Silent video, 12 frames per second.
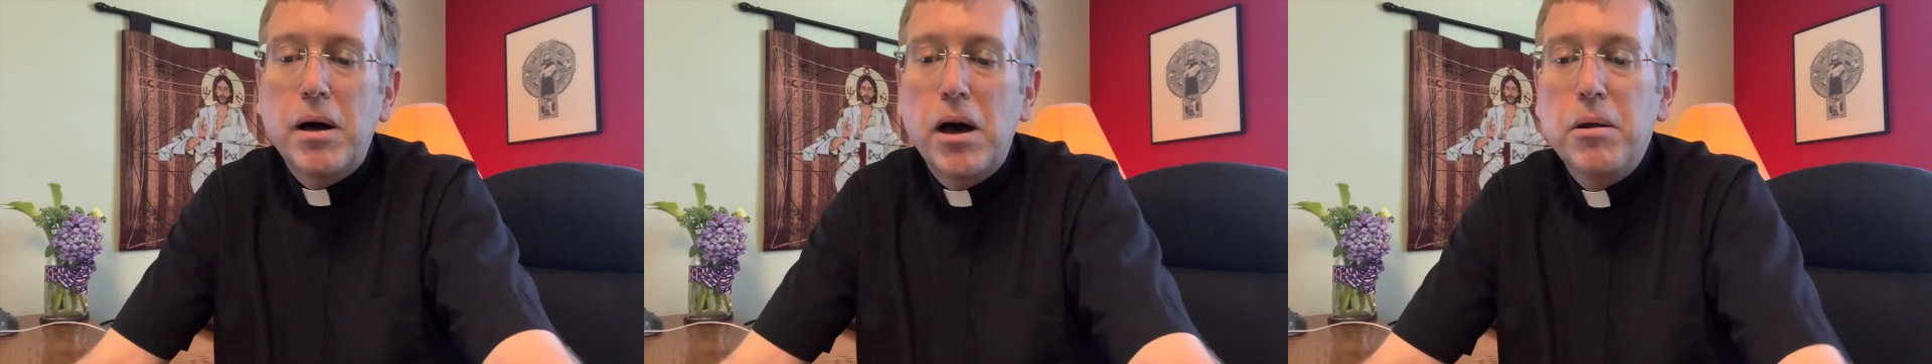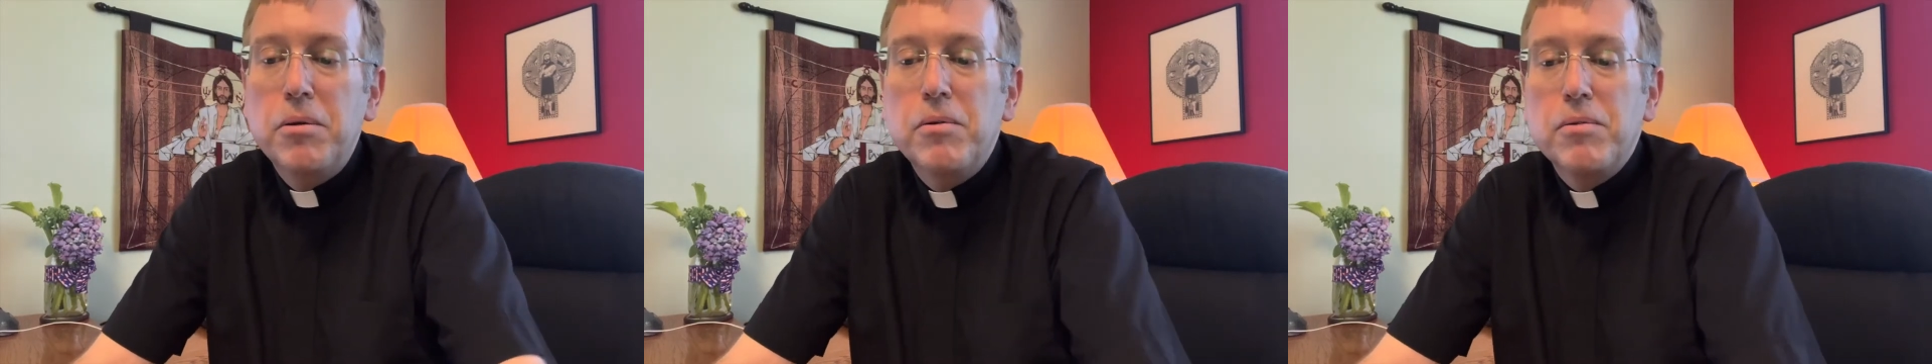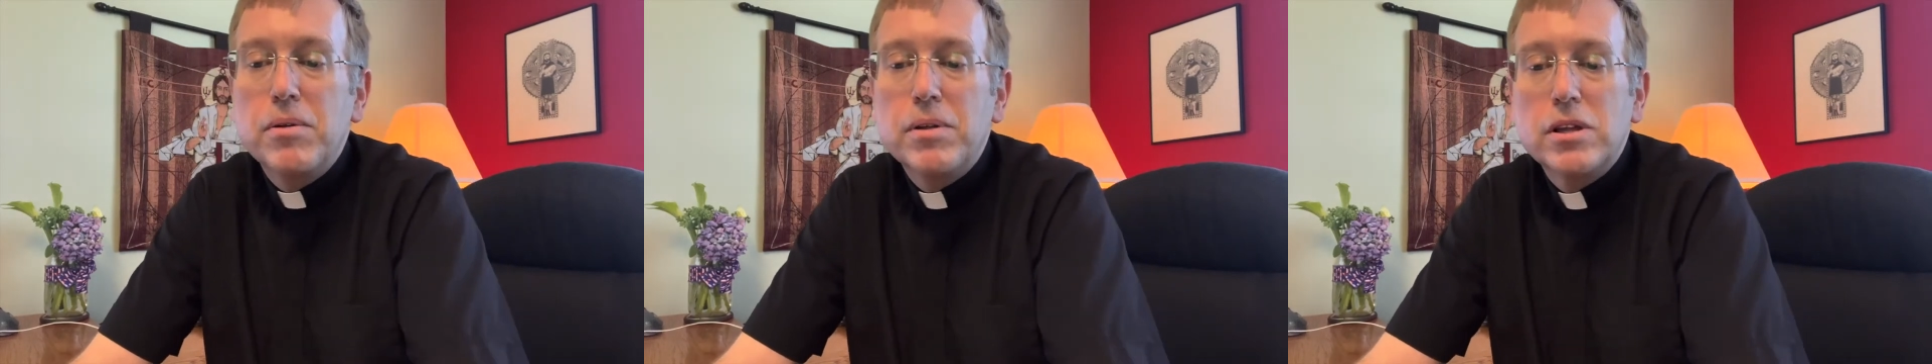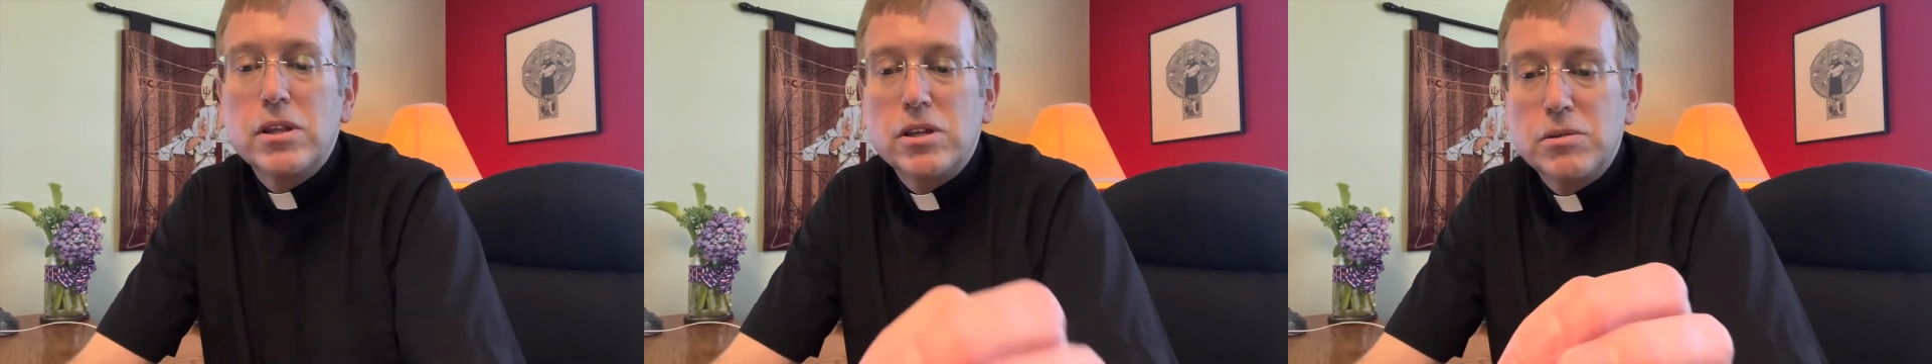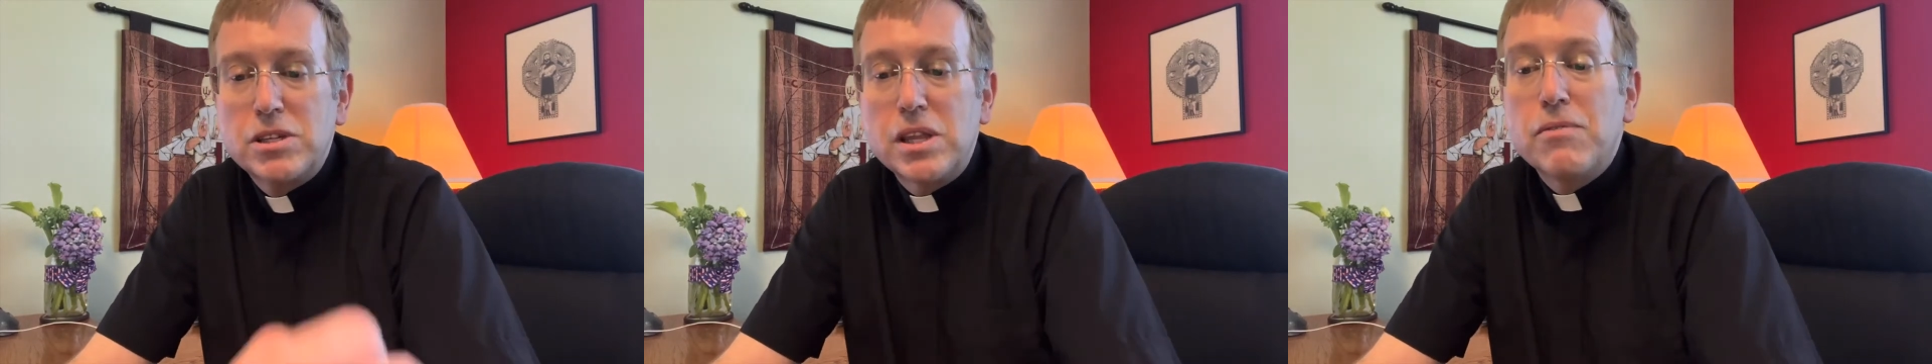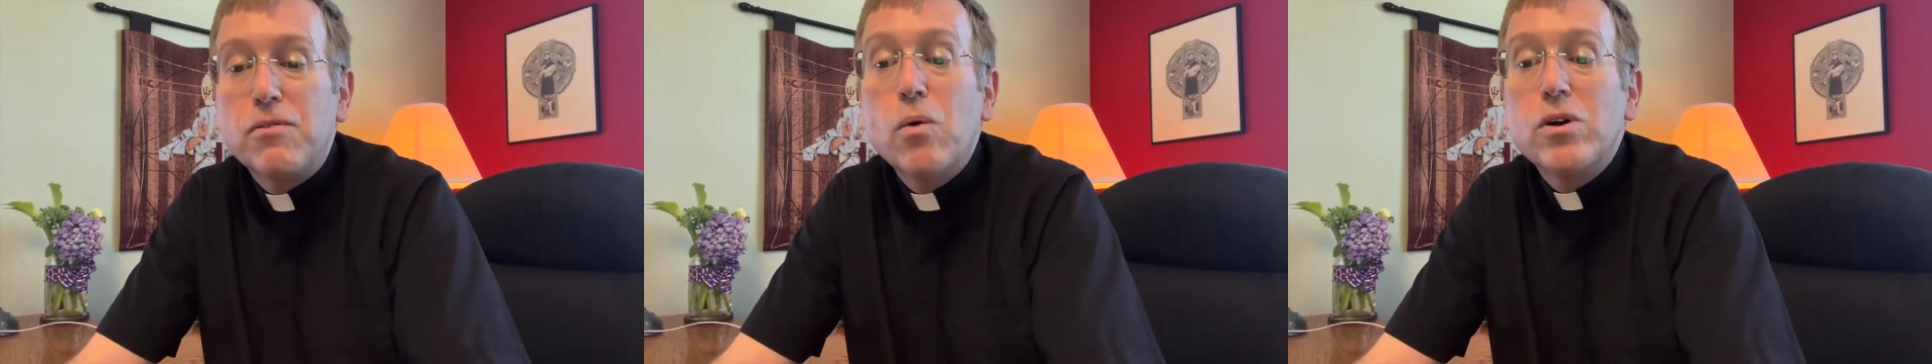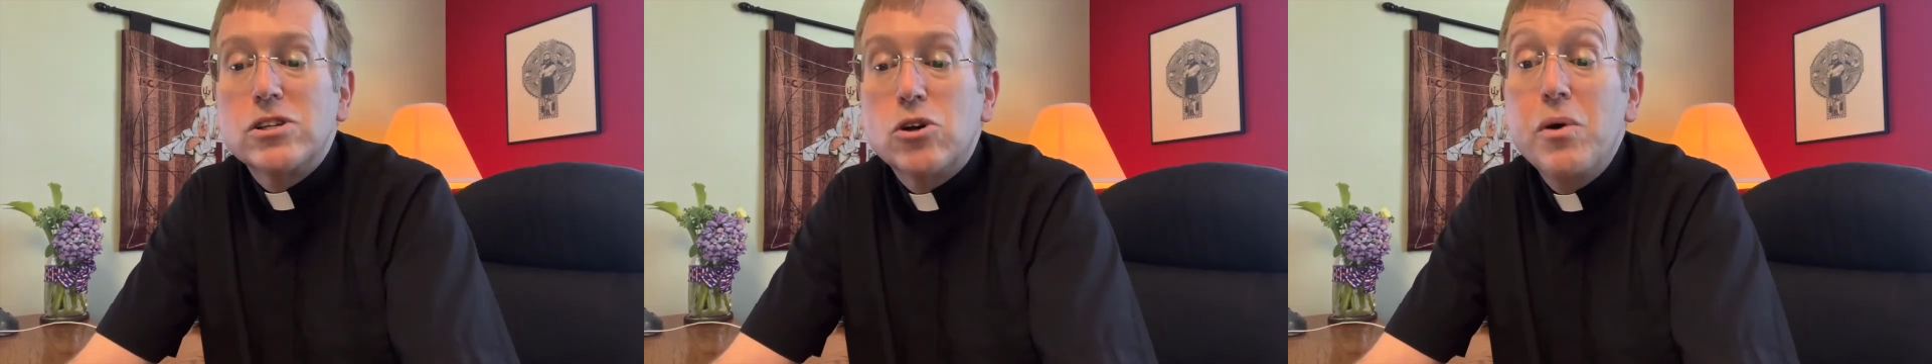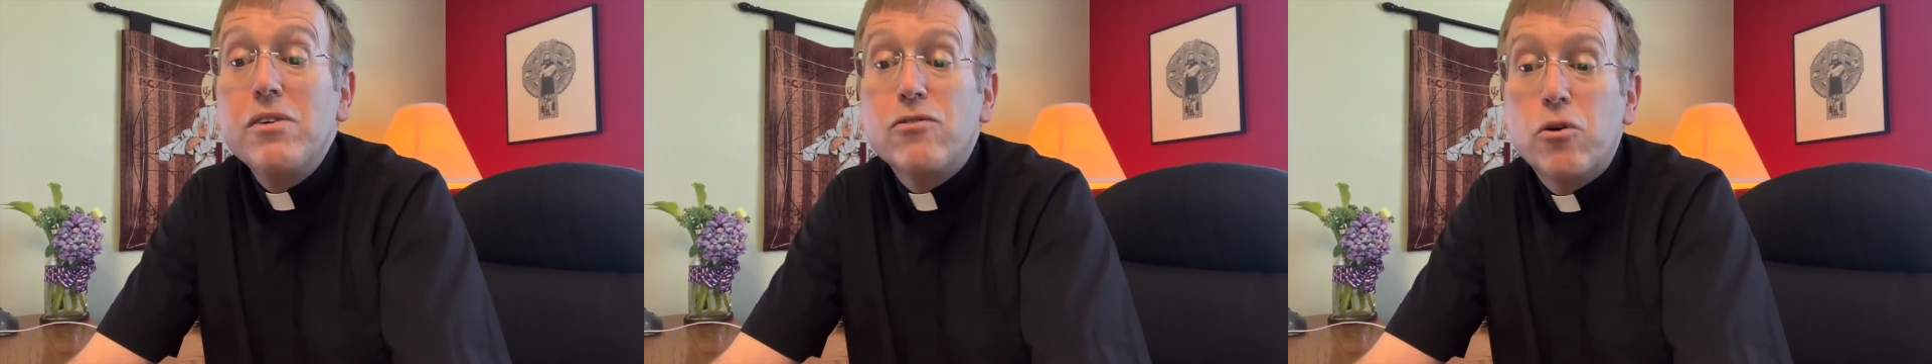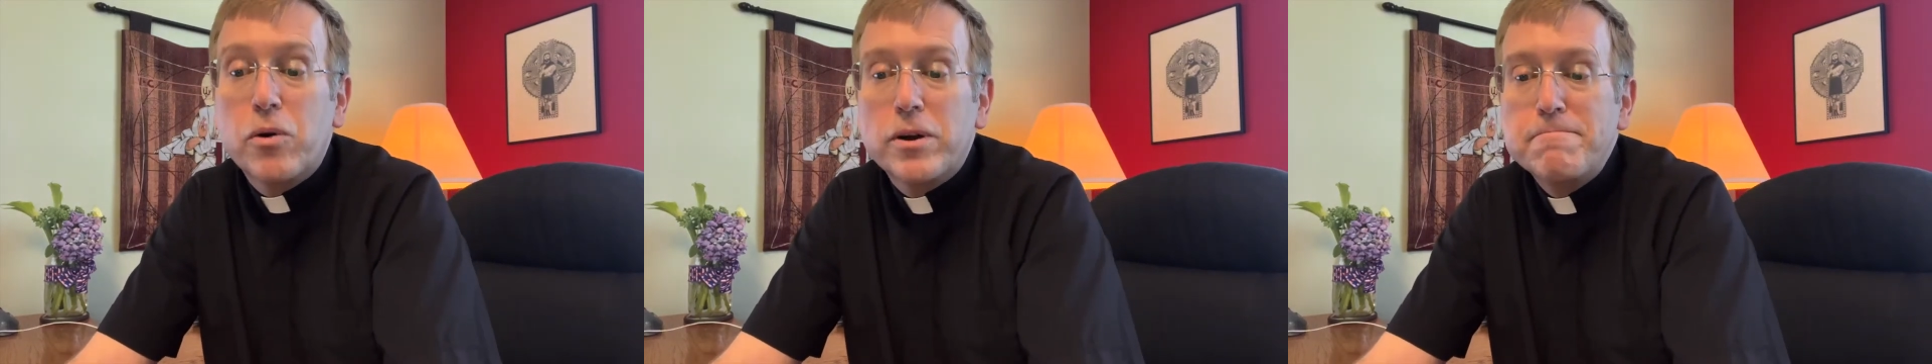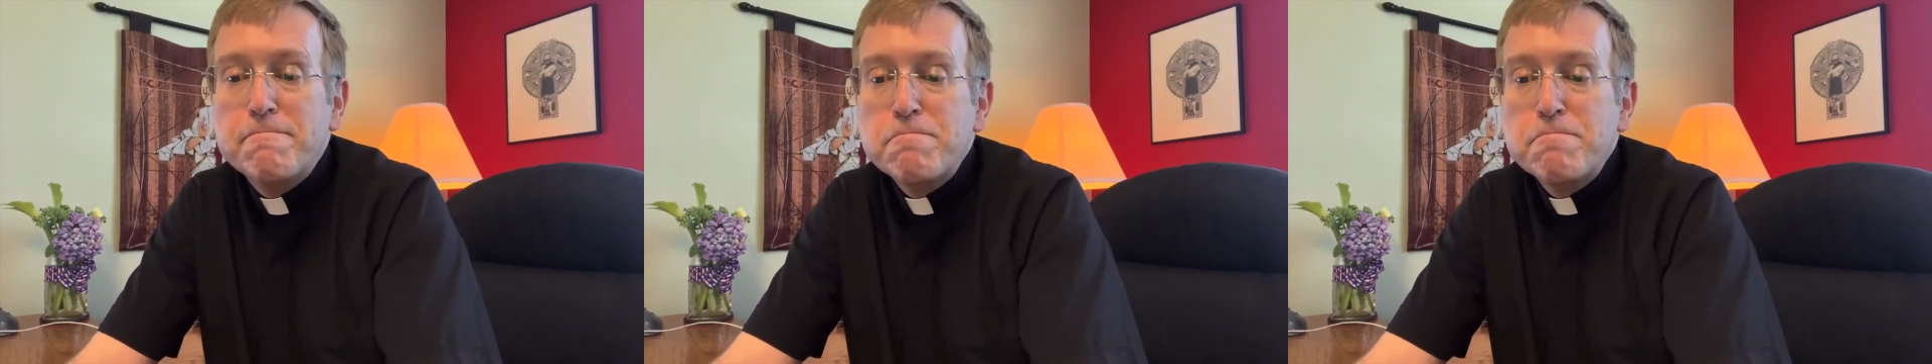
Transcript: on so the focus going forward